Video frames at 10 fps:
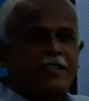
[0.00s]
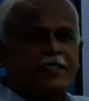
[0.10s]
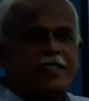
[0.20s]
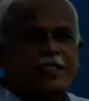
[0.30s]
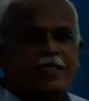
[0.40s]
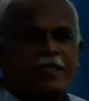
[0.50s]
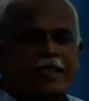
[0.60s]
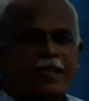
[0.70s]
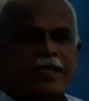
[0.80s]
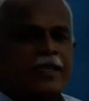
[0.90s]
assets,
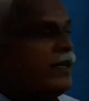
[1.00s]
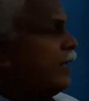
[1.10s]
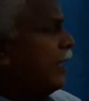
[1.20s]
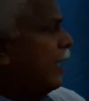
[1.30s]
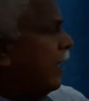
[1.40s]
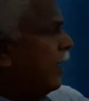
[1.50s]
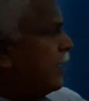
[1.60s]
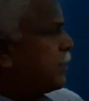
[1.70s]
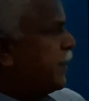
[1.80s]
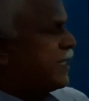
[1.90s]

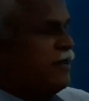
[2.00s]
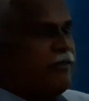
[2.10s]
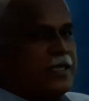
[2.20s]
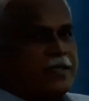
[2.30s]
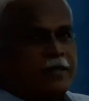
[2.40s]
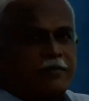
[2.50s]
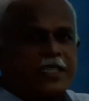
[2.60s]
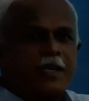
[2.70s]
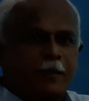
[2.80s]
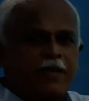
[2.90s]
special funds
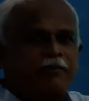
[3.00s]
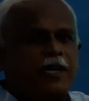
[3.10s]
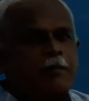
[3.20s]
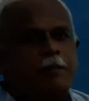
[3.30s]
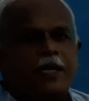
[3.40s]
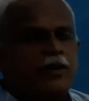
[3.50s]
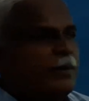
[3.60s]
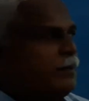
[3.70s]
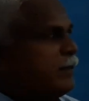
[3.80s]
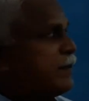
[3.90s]
which are meant for
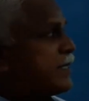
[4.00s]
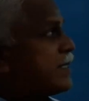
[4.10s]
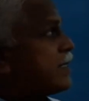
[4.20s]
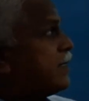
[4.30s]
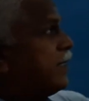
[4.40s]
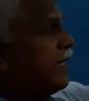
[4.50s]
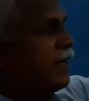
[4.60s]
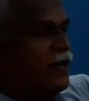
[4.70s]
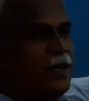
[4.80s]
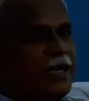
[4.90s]
particular purposes. They are
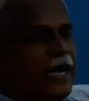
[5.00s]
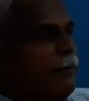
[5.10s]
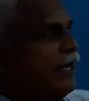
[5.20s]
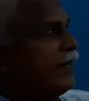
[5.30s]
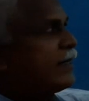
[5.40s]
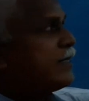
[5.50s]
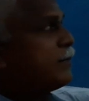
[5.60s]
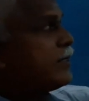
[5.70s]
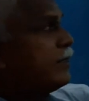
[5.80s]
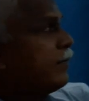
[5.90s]
called capital
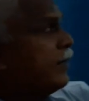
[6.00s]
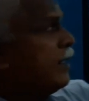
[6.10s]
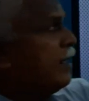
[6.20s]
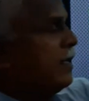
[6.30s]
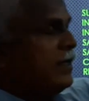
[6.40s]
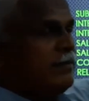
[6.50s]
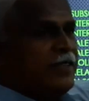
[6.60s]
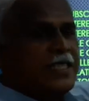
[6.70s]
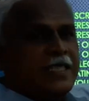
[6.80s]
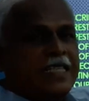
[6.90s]
receipts,
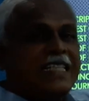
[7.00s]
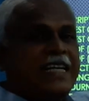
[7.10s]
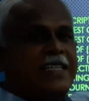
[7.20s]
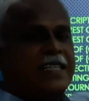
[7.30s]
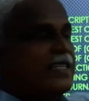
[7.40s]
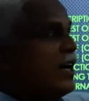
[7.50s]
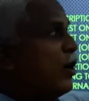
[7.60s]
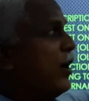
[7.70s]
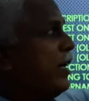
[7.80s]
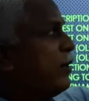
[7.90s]
which changes
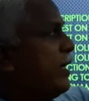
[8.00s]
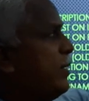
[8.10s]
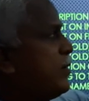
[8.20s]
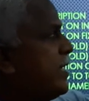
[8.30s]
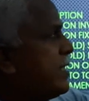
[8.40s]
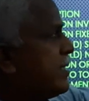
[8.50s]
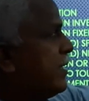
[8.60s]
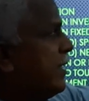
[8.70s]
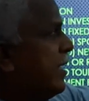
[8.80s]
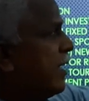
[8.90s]
according to the usage.
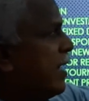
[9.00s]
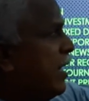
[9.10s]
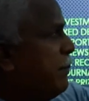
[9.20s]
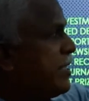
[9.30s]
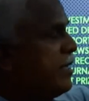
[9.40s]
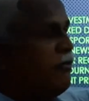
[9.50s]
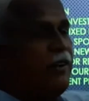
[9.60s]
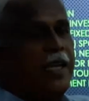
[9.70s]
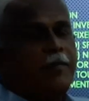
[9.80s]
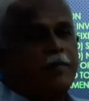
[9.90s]
They are admission
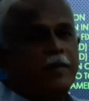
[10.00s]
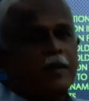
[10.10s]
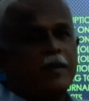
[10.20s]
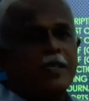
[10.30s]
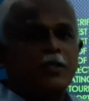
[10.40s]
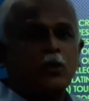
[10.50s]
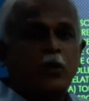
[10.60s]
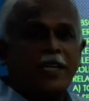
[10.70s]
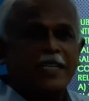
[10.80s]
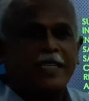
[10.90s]
fee,
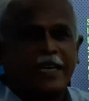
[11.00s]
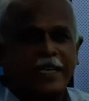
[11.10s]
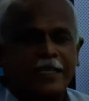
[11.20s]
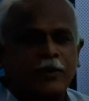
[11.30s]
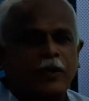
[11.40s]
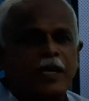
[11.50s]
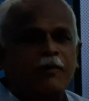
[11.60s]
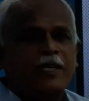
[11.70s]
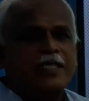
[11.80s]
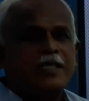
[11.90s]
though it is collected only
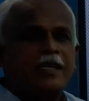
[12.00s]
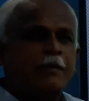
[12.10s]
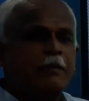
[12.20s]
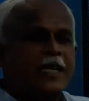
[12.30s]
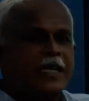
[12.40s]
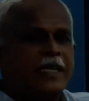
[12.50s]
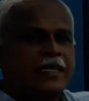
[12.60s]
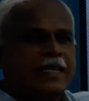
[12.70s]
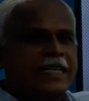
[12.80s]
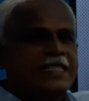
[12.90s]
once, but
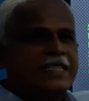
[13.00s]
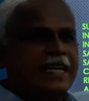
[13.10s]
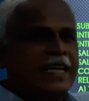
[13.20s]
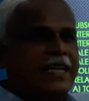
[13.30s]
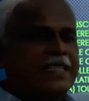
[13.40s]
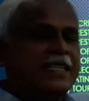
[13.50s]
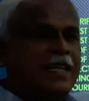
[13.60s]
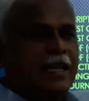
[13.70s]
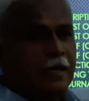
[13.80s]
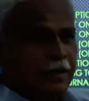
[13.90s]
it is taken as
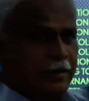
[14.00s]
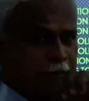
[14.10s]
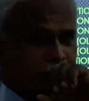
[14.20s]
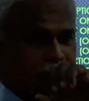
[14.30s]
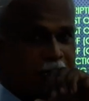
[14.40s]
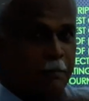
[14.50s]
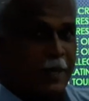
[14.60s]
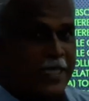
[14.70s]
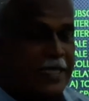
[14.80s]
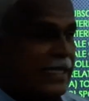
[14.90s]
some
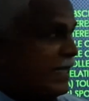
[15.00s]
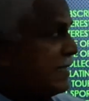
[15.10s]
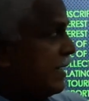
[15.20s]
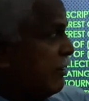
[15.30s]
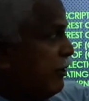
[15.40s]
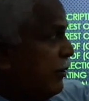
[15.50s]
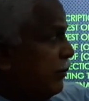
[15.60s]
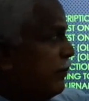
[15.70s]
places it is revenue.